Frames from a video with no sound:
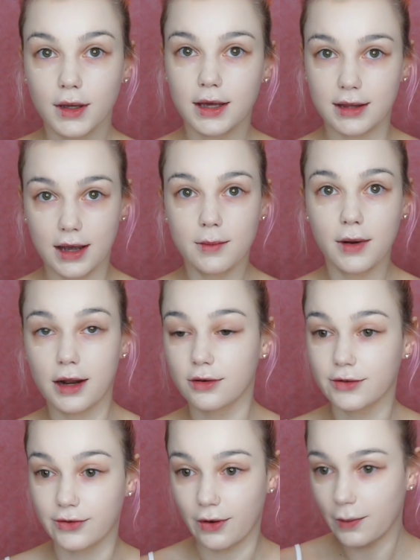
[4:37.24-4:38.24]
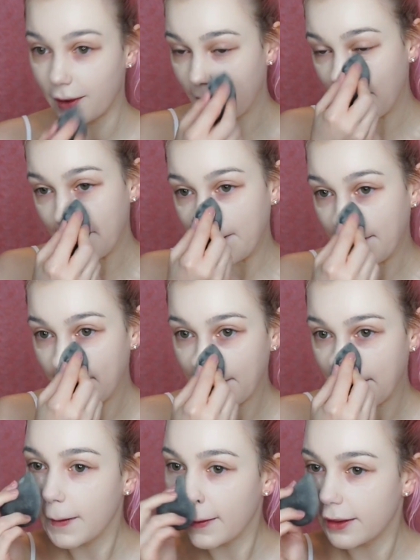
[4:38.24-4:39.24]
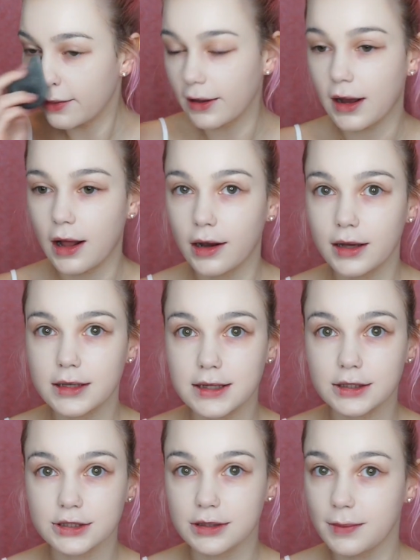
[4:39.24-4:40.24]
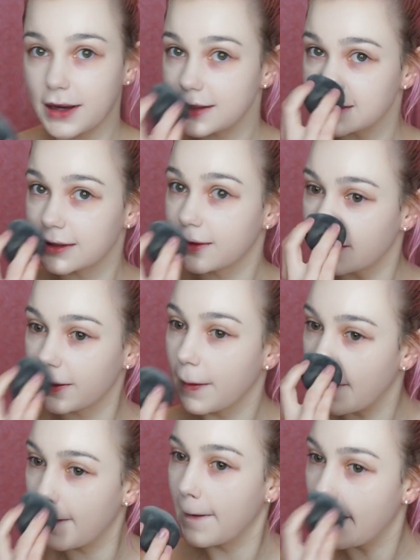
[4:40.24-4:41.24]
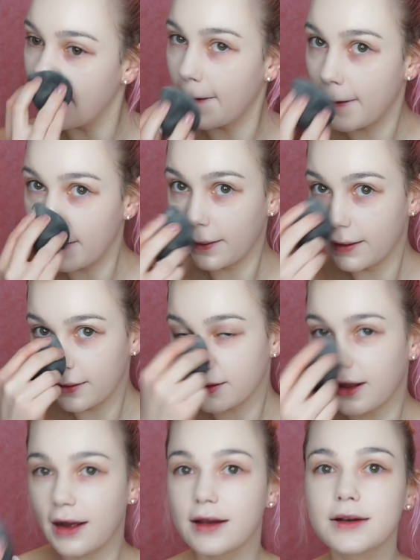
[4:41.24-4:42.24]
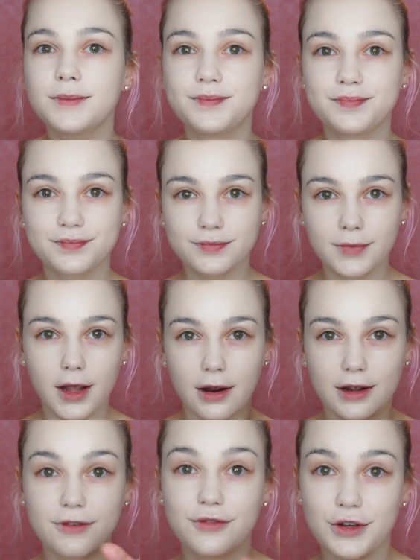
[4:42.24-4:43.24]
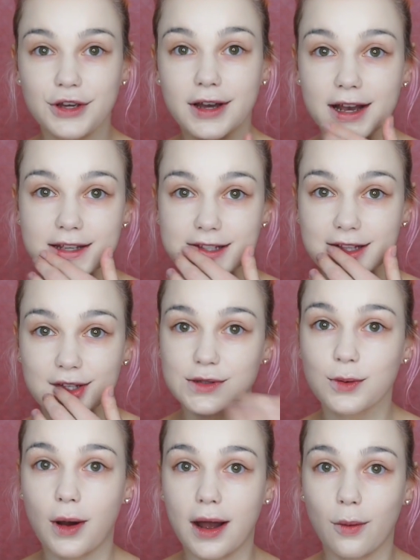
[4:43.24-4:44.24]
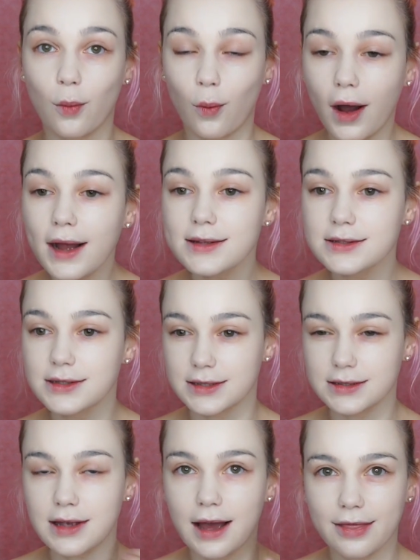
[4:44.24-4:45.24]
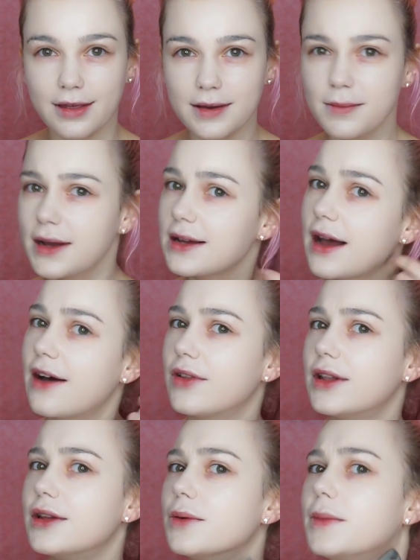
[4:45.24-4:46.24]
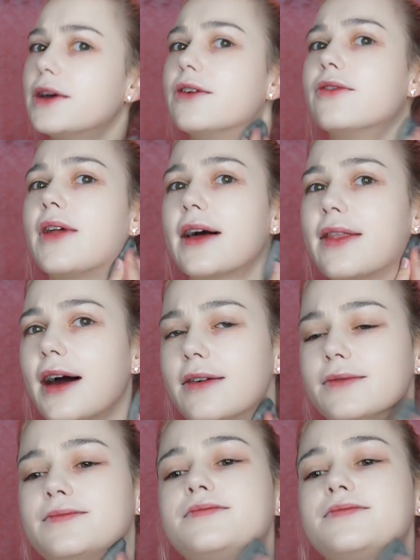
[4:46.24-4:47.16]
In the camera I look so white. The colour is actually amazing though. Like, I reckon for you guys it looks quite white because I think it might have a little bit of like that,